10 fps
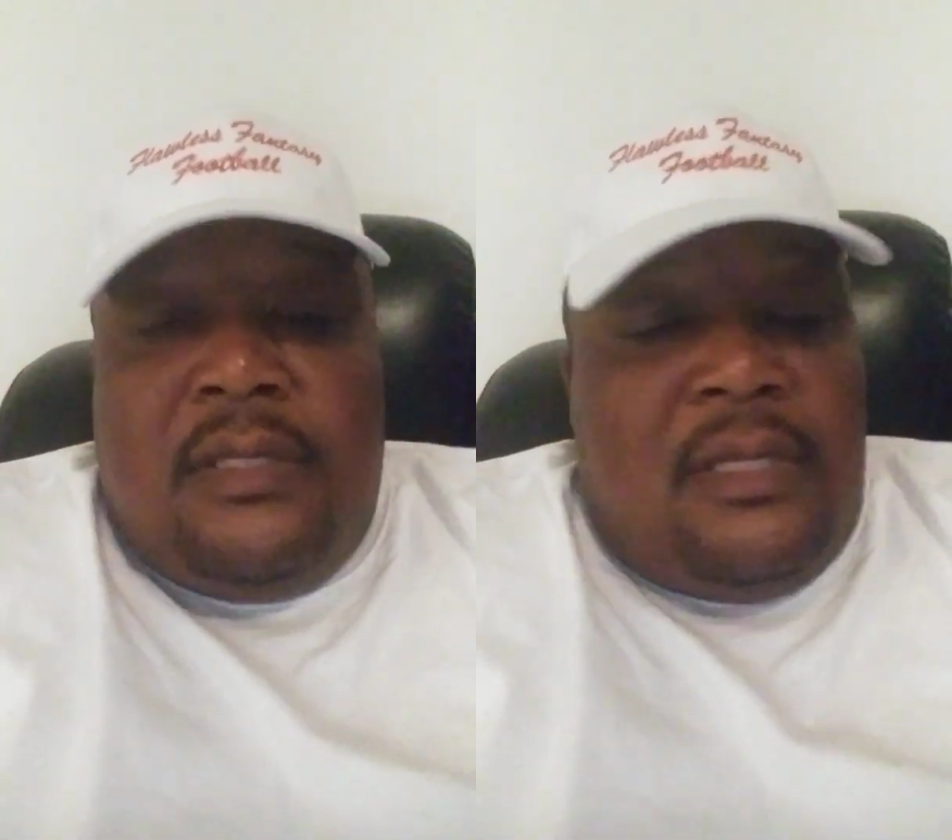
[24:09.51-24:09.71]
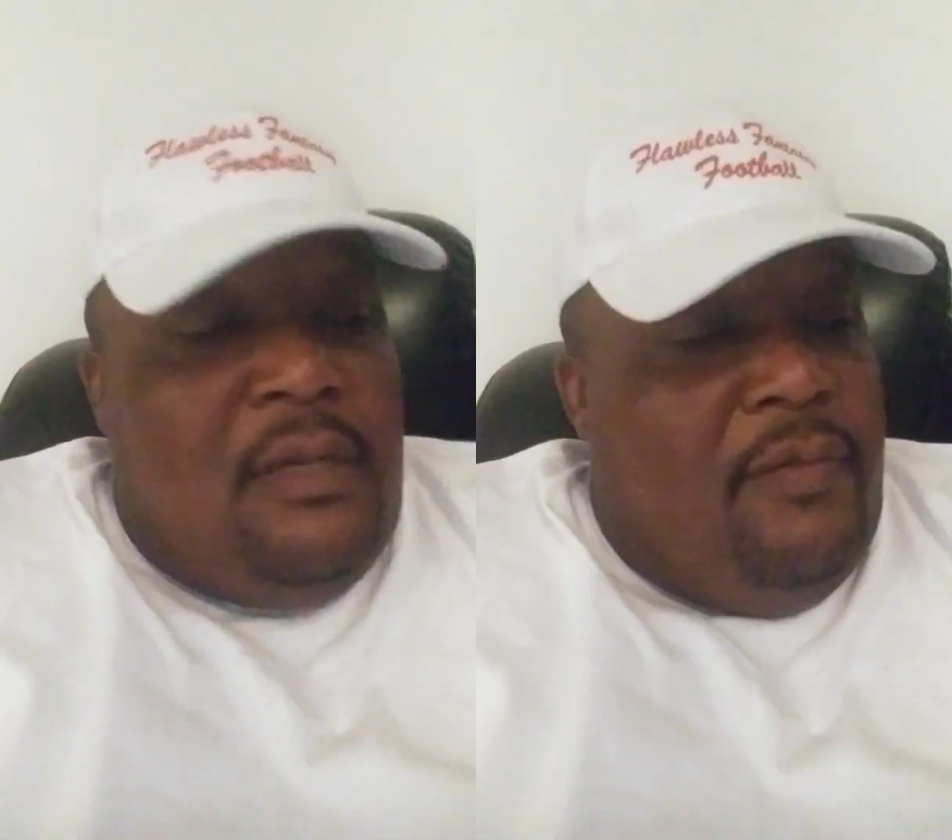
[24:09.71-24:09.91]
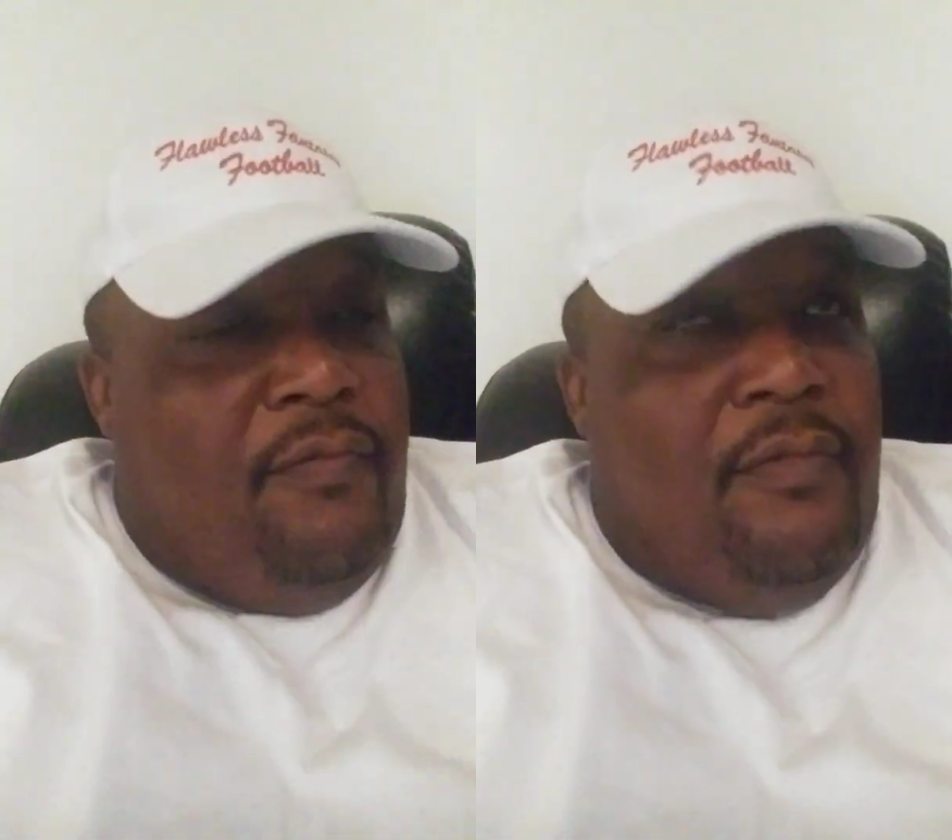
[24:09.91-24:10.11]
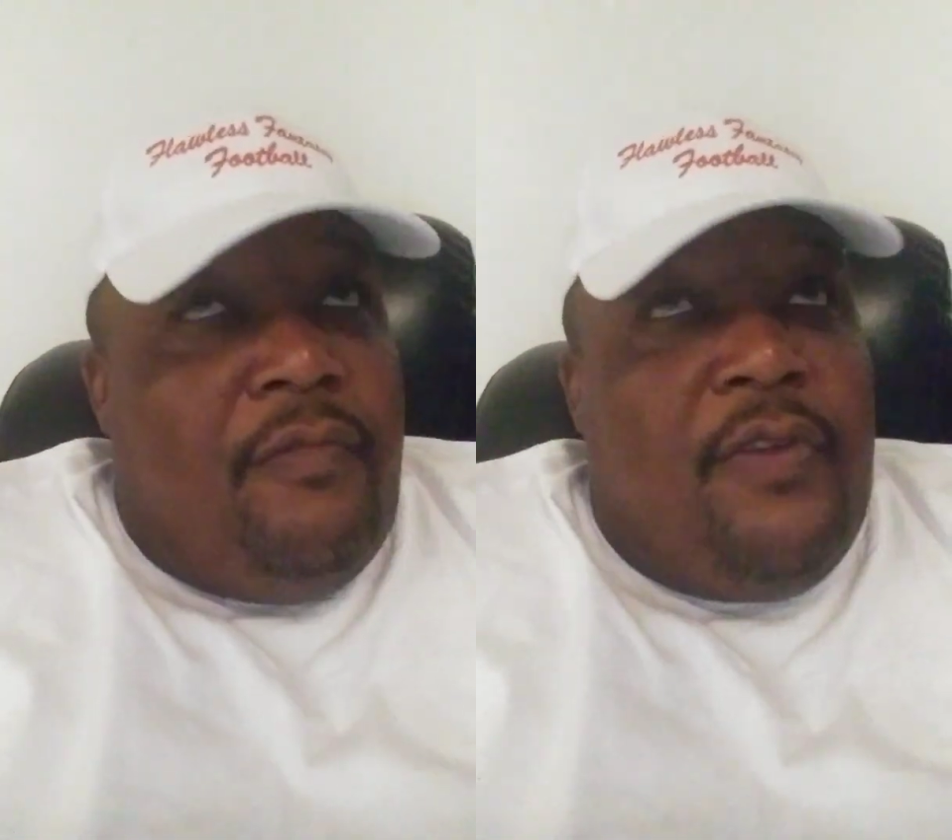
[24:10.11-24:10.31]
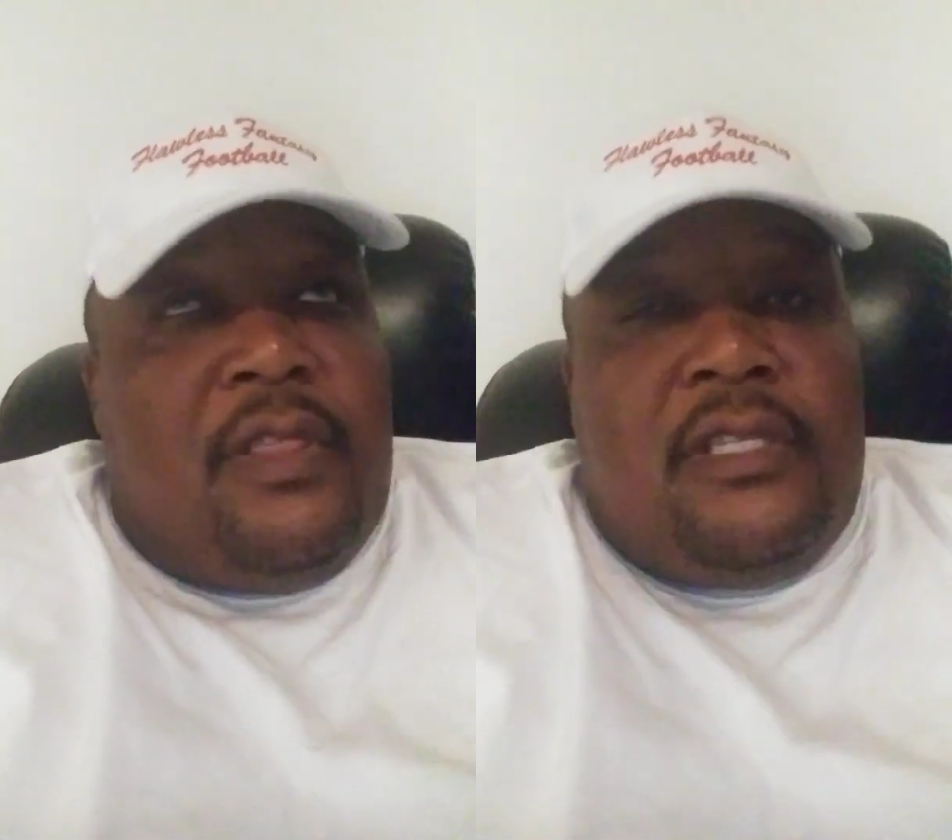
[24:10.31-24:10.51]
the
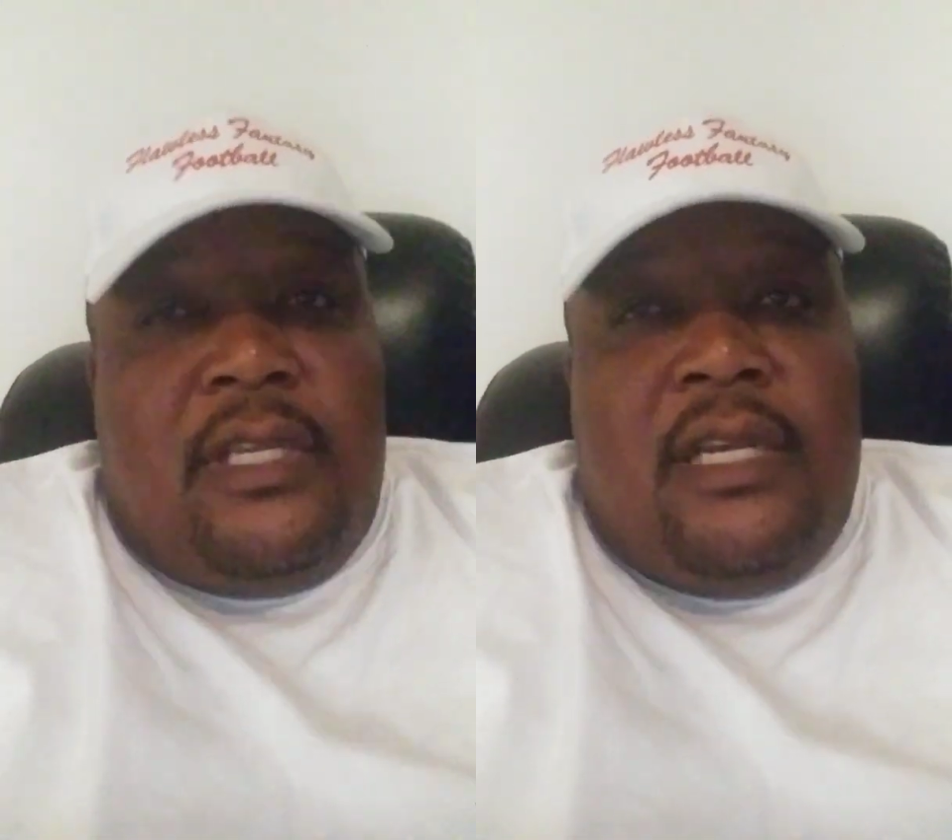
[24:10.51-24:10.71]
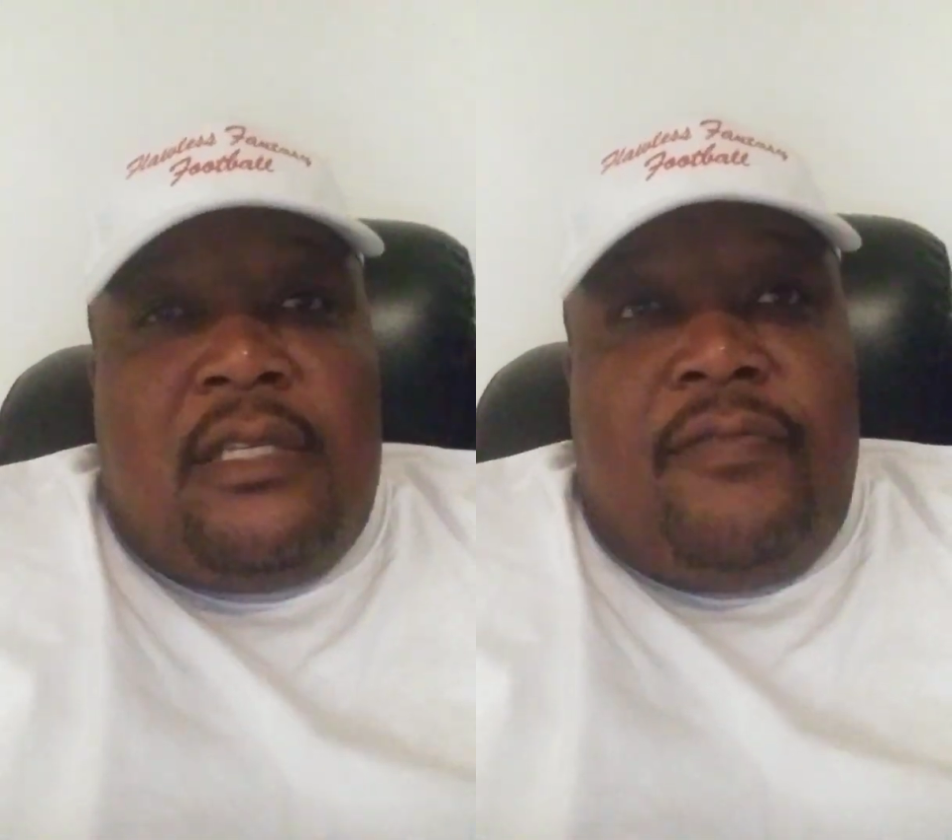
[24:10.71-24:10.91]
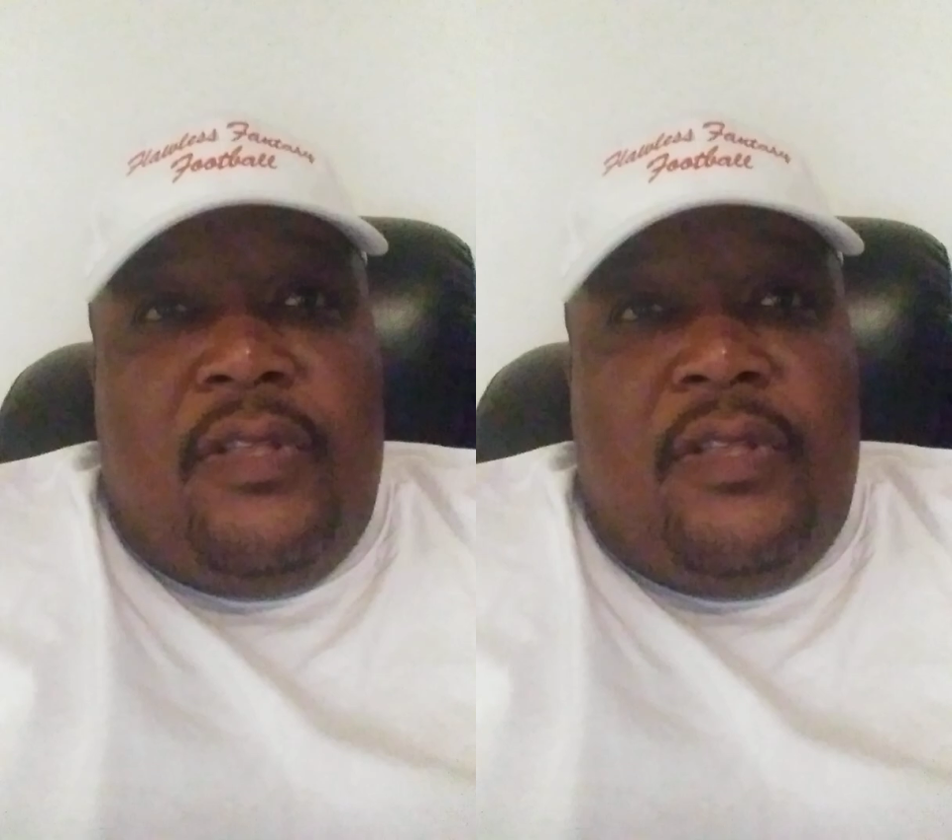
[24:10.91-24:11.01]
56